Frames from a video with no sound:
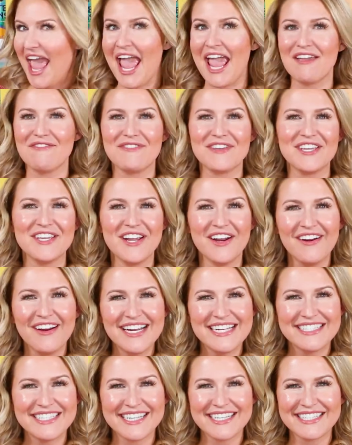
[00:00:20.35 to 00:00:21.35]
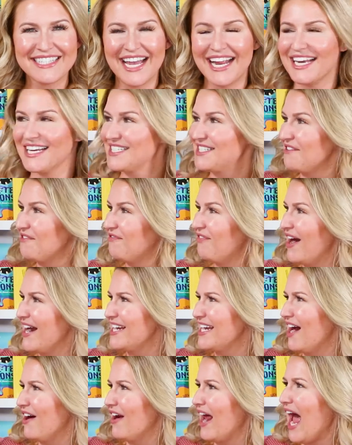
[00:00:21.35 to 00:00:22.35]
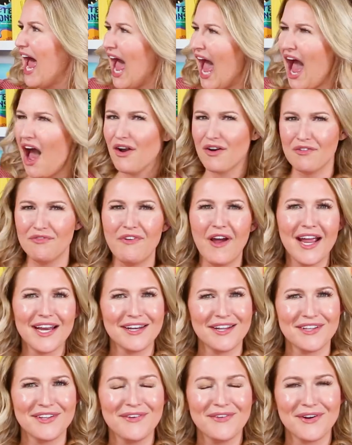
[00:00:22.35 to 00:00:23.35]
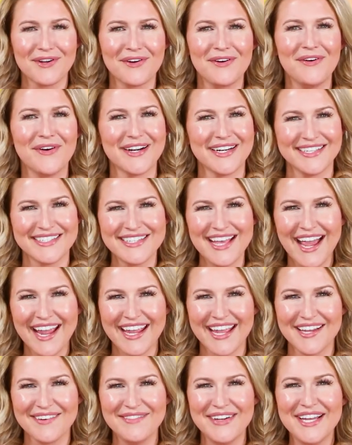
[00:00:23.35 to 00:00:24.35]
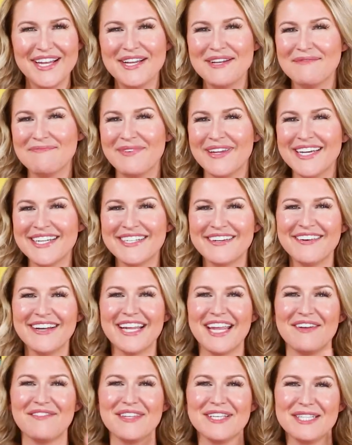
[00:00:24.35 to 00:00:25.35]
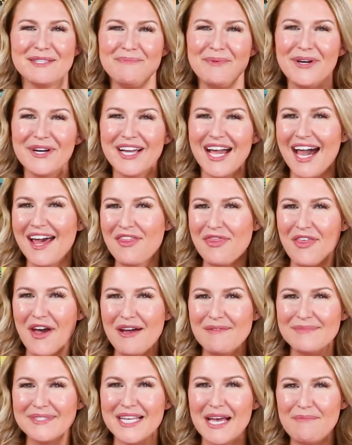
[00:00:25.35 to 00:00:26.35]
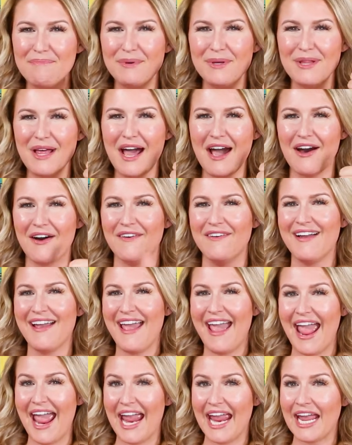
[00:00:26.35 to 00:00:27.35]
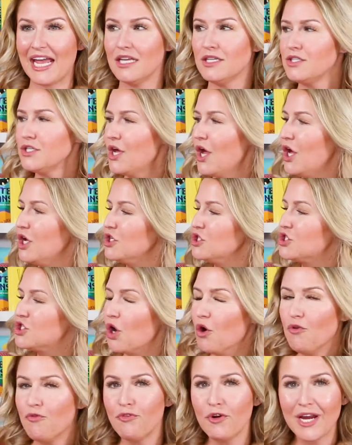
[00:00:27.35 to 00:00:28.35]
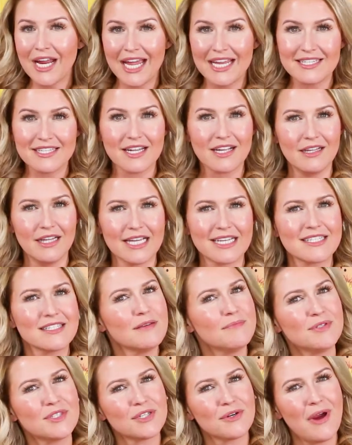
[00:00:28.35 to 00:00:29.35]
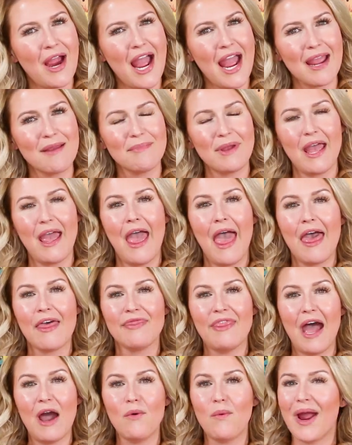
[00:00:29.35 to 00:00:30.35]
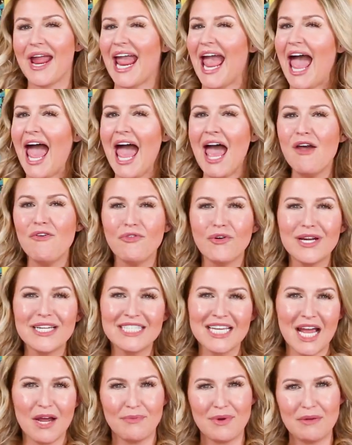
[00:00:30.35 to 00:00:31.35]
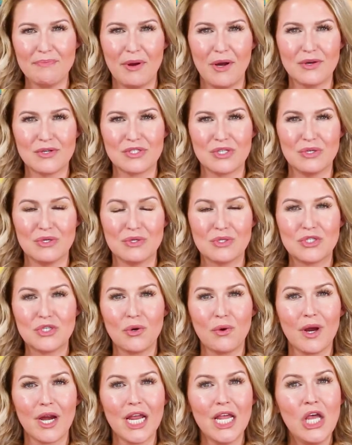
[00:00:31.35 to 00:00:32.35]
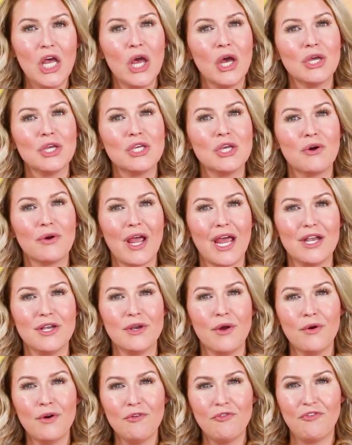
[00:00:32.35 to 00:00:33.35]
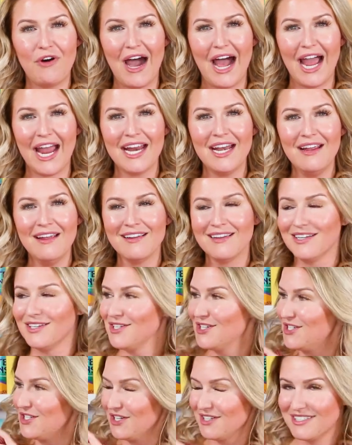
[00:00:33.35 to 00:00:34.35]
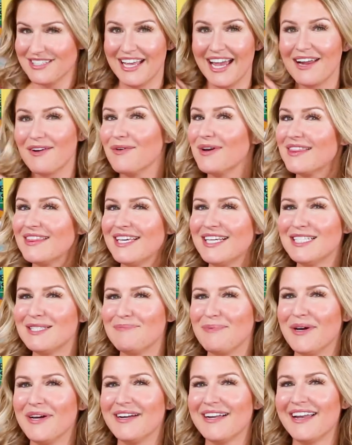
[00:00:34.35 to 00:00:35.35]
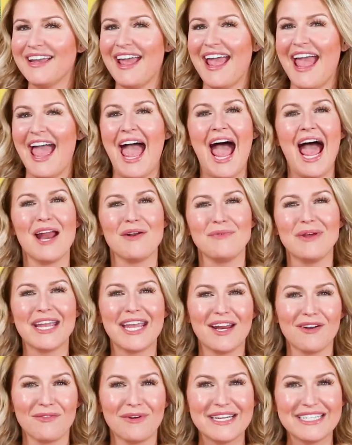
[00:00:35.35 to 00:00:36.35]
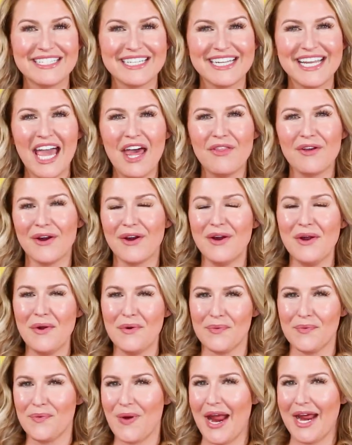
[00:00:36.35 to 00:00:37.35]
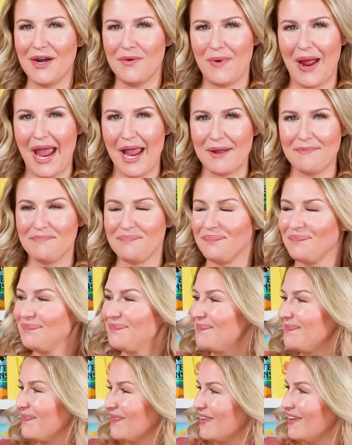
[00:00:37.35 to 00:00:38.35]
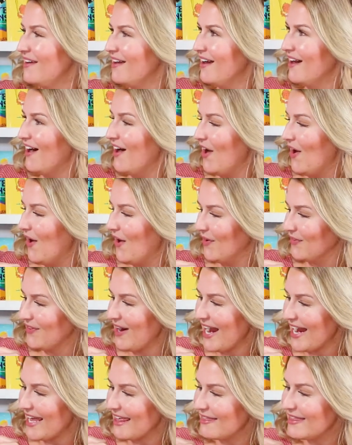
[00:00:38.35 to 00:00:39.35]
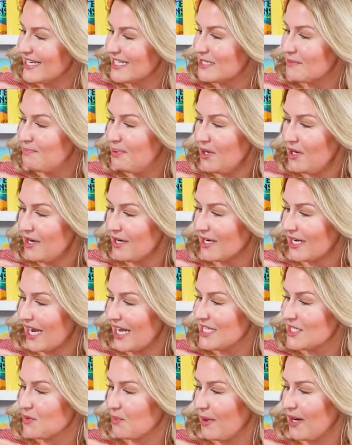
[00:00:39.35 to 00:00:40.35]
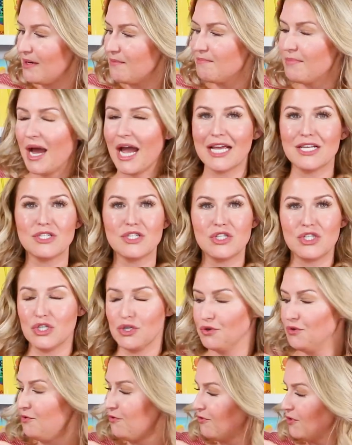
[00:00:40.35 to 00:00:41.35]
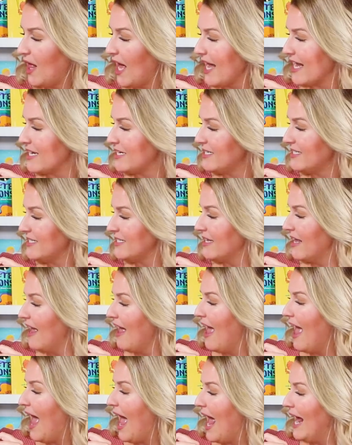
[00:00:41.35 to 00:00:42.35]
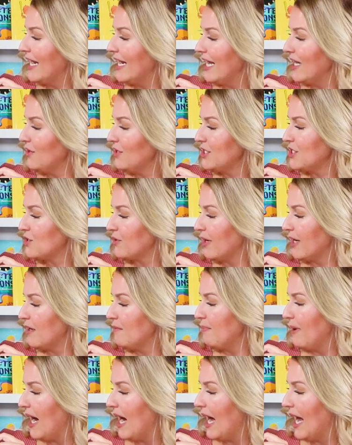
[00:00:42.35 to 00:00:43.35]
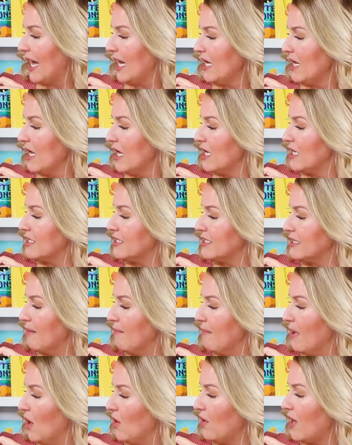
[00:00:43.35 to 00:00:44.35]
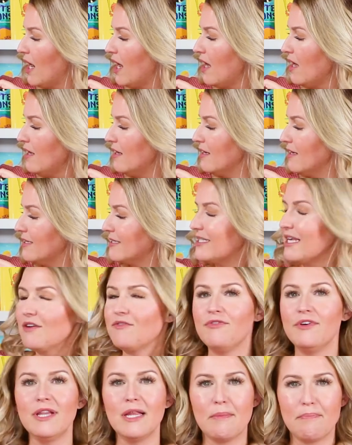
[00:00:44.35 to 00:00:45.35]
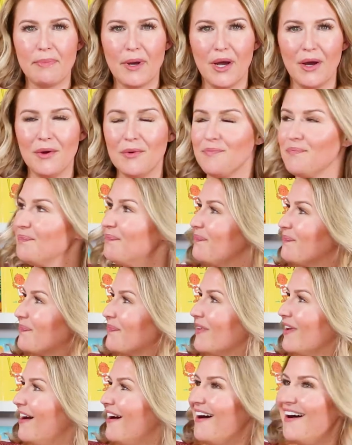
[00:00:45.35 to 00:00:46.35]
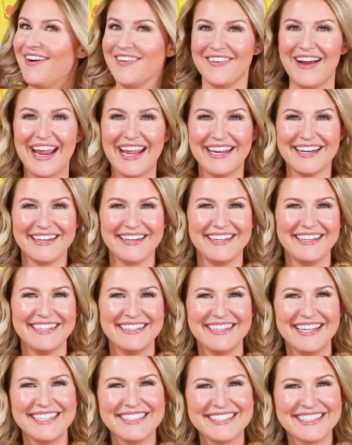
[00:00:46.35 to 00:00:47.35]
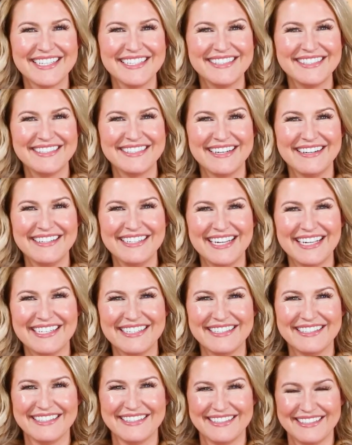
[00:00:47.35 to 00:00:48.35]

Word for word: If you're as excited to find out how to find a unicorn as I am, be sure to give this book a thumbs up below. And don't forget to click subscribe. That way, every time we post a new story, you'll get notified, just like with this book, and we can read together right away. All right, this book is written by Sue Fliess and illustrated by Simona Sanfilippo. All right, let's get started.